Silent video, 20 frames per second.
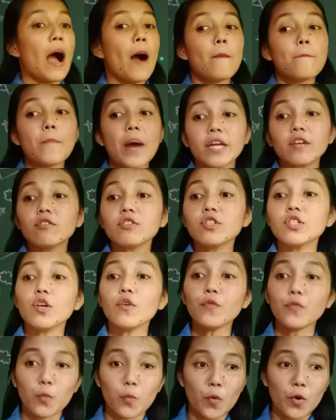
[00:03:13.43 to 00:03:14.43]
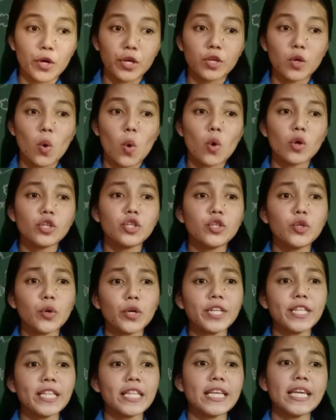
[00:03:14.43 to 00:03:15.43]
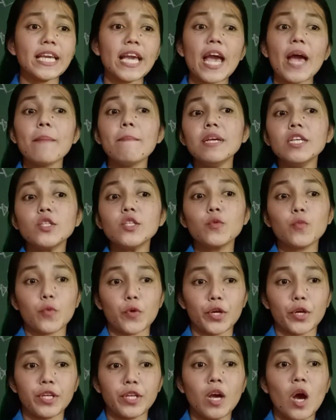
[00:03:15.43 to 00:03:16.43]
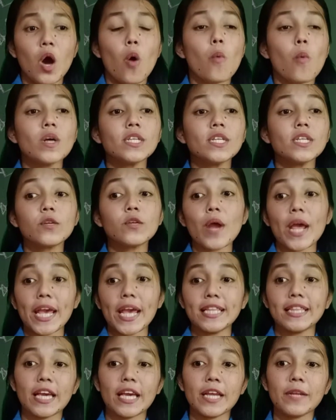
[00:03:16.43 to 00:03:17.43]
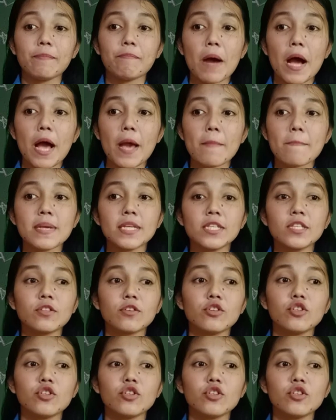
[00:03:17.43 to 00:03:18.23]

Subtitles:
Microsoft Word, or shortly MS Word, was created by Mr.